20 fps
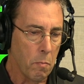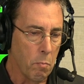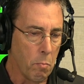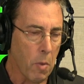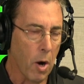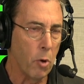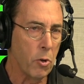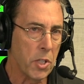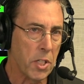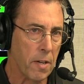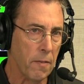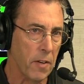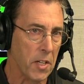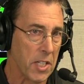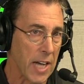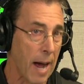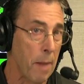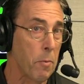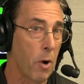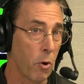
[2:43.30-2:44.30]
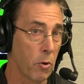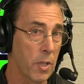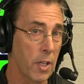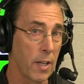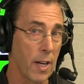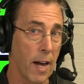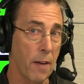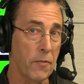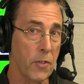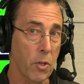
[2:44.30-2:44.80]
most of us, I'm old
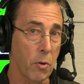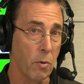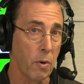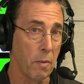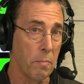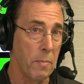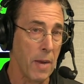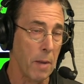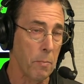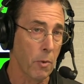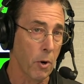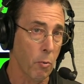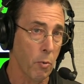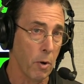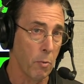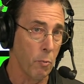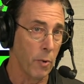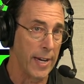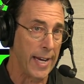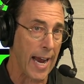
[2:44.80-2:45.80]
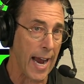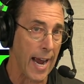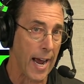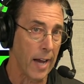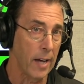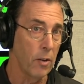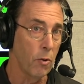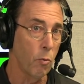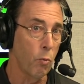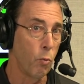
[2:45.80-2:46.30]
enough to remember when we
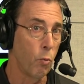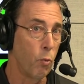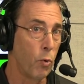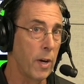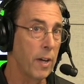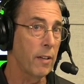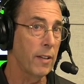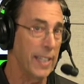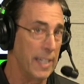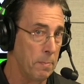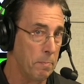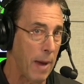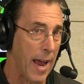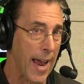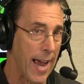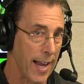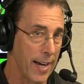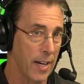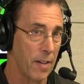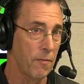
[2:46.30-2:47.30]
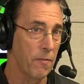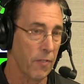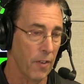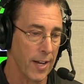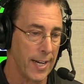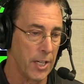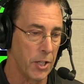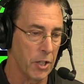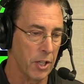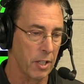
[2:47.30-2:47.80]
had really bad
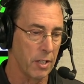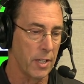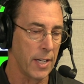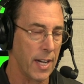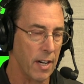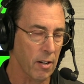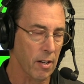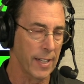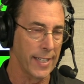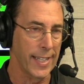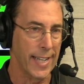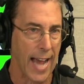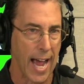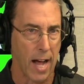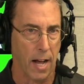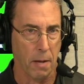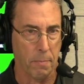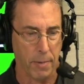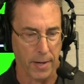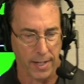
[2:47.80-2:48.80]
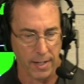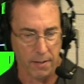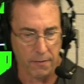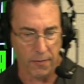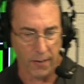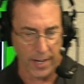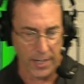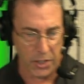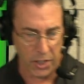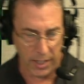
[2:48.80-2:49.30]
inflation, nearly galloping
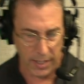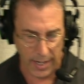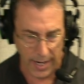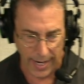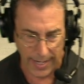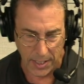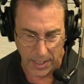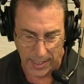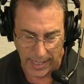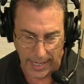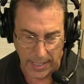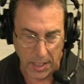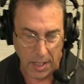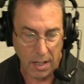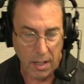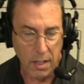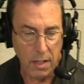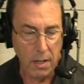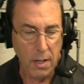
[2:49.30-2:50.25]
inflation in the United States.